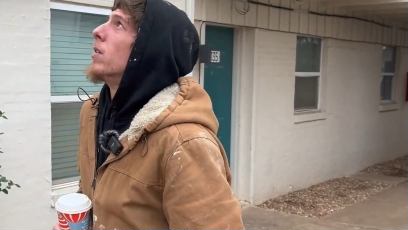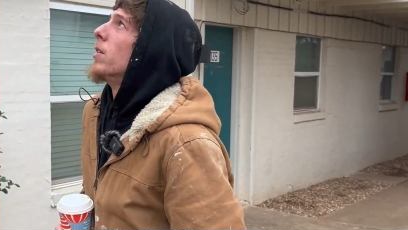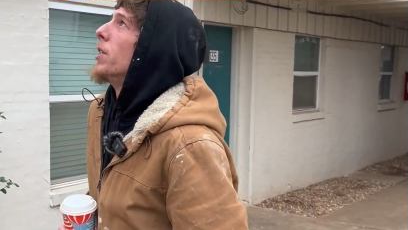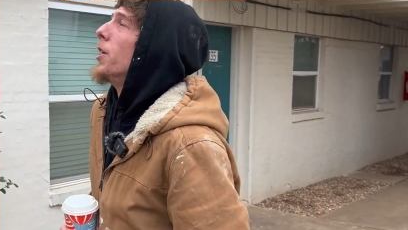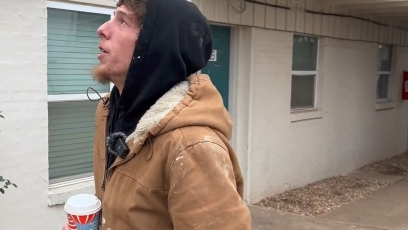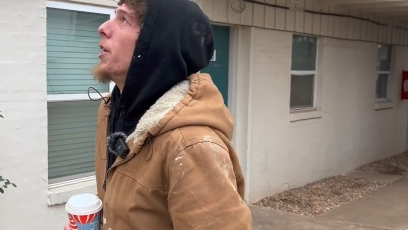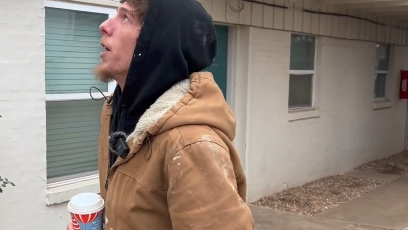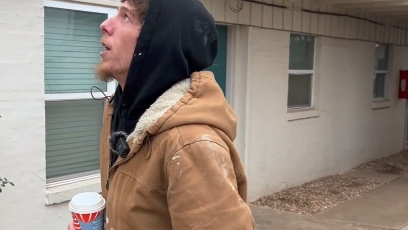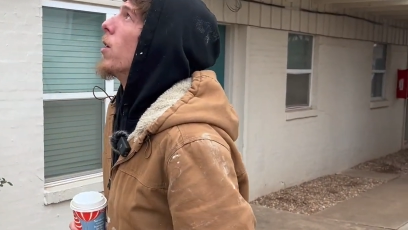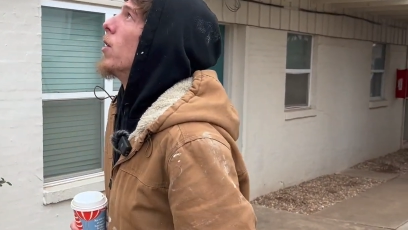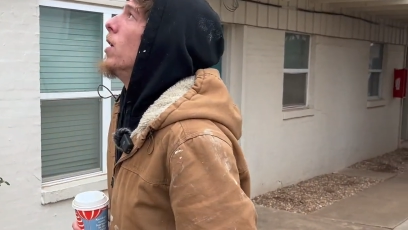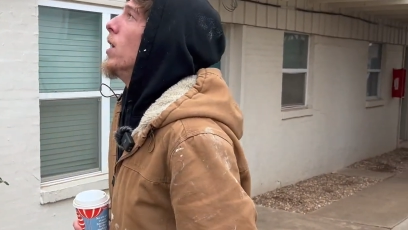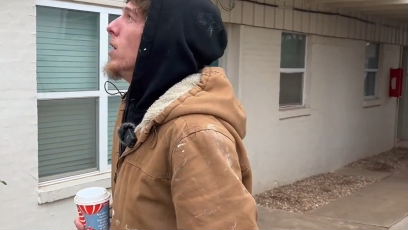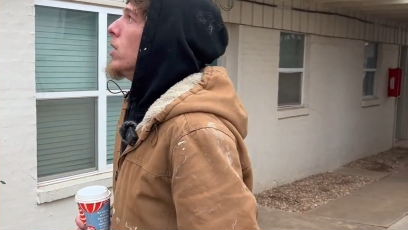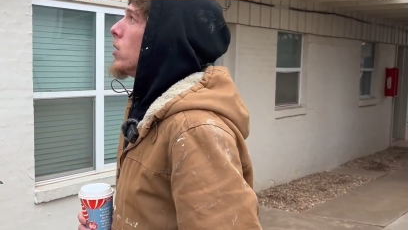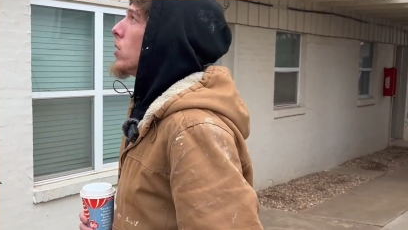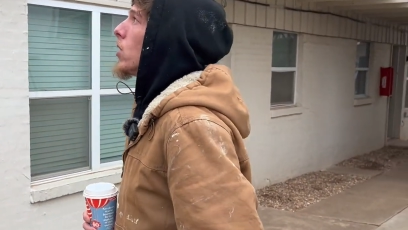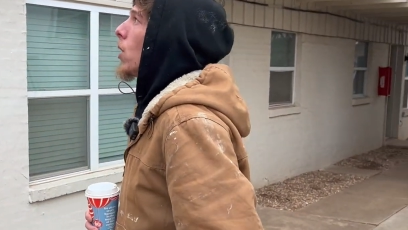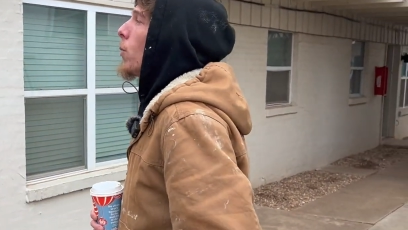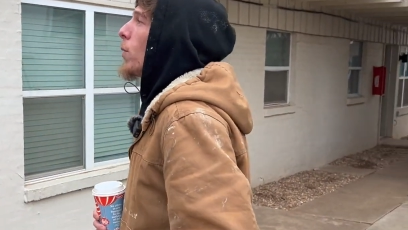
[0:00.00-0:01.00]
You know,
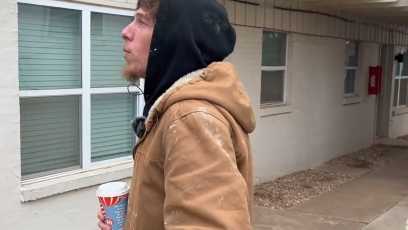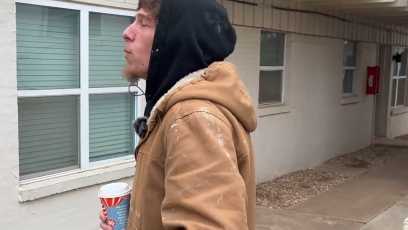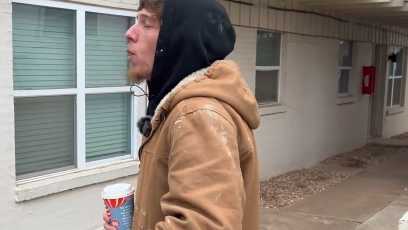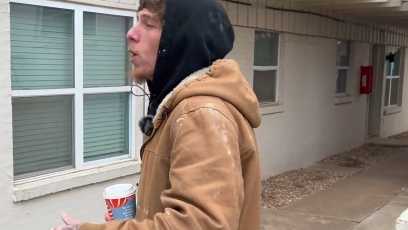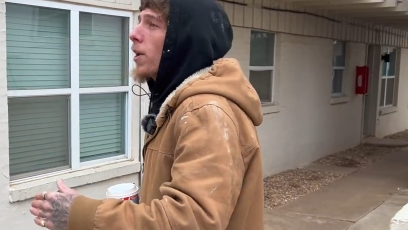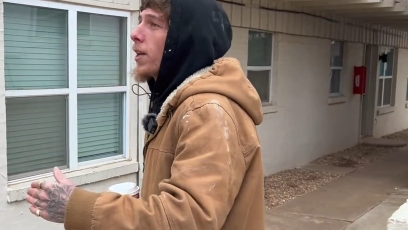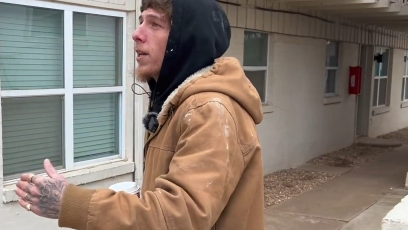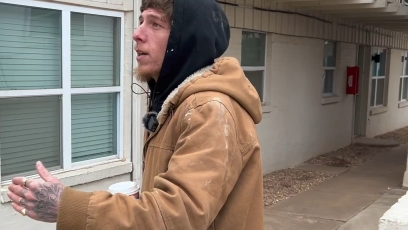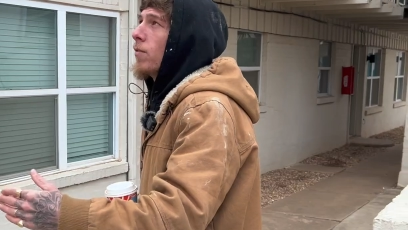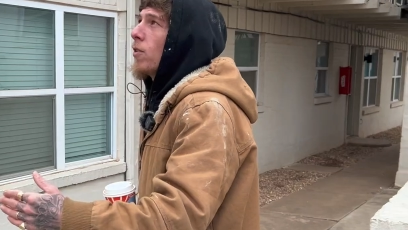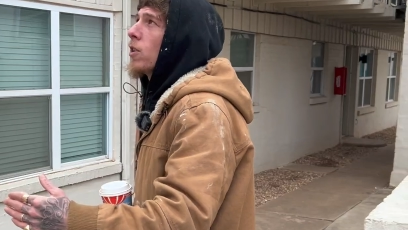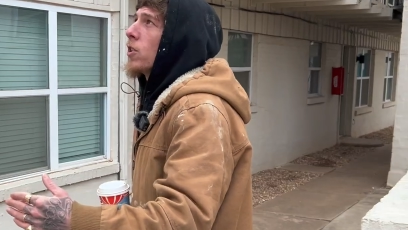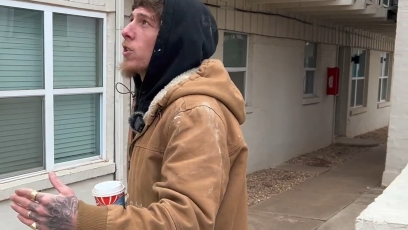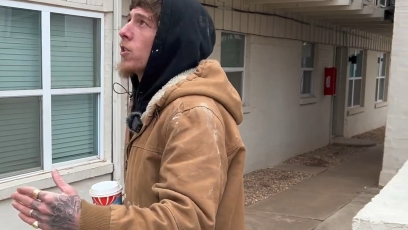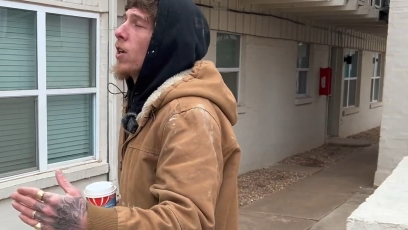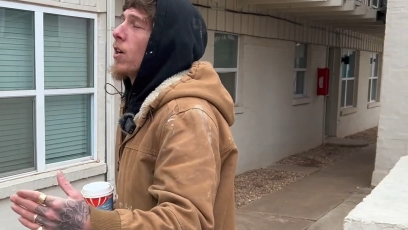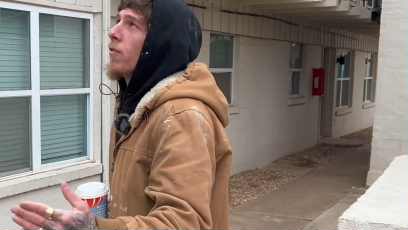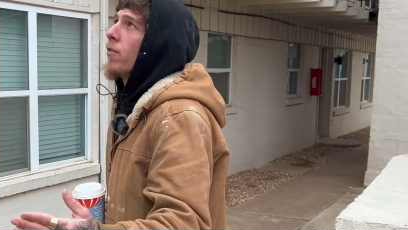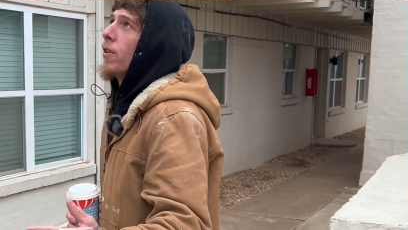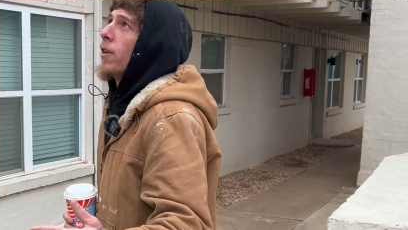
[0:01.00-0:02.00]
so we want to give
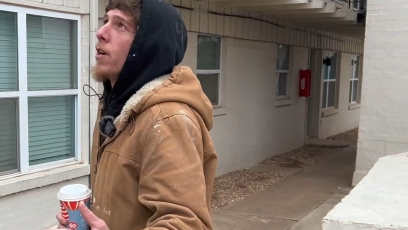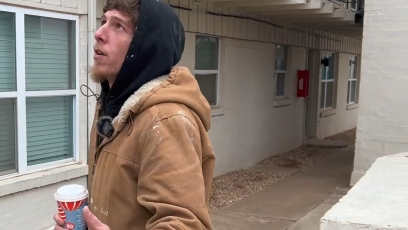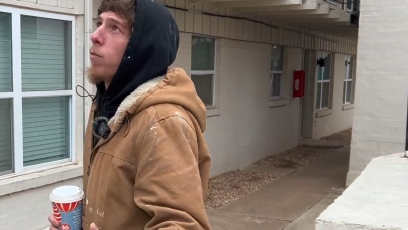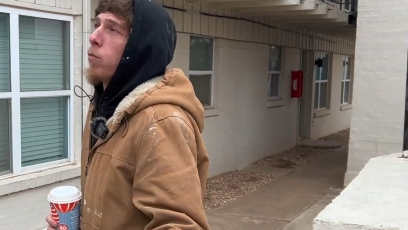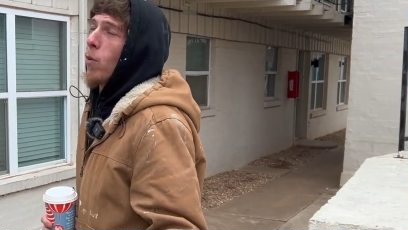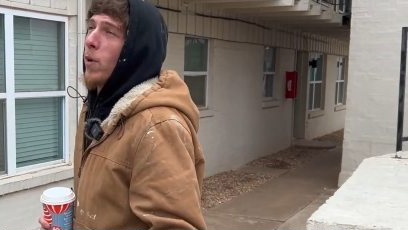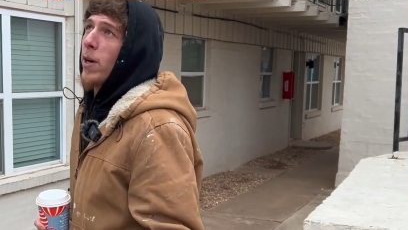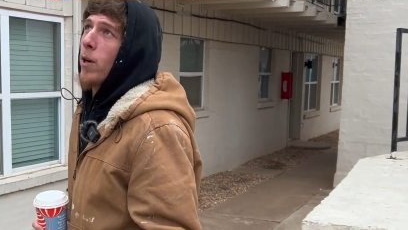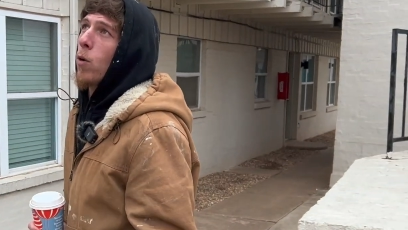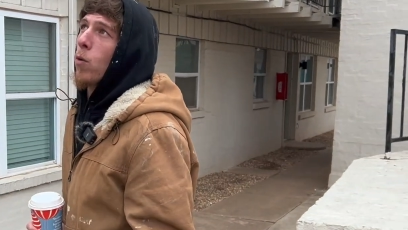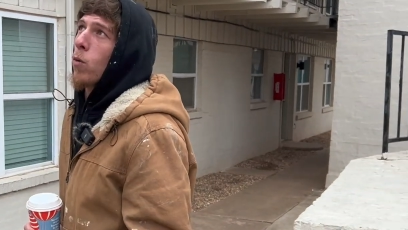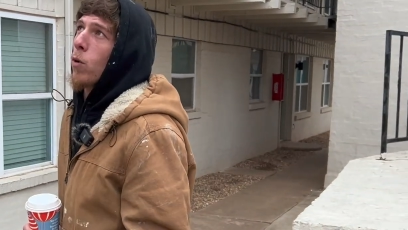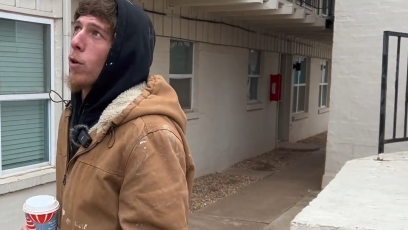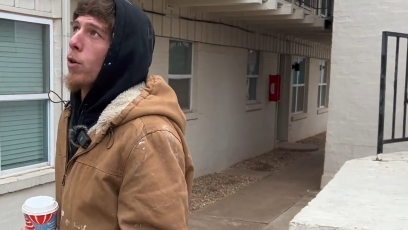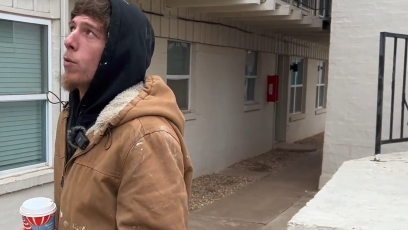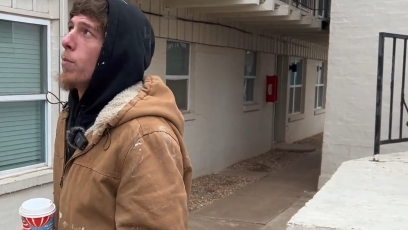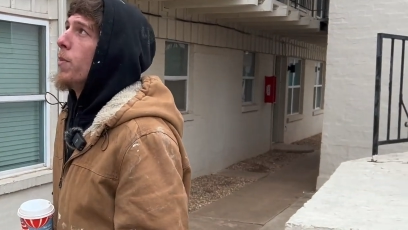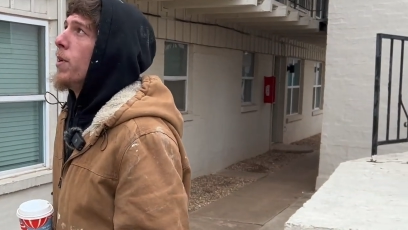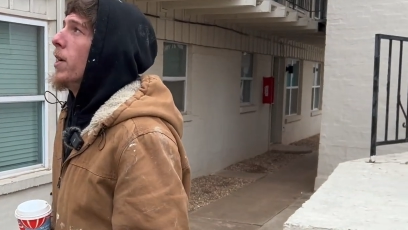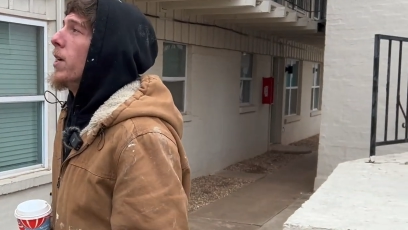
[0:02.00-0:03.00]
ourselves enough wiggle
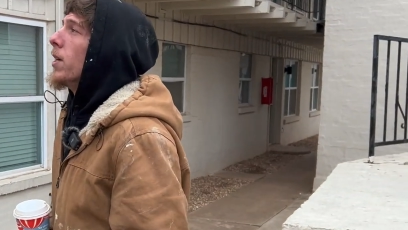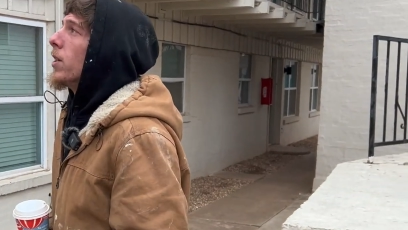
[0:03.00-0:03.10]
room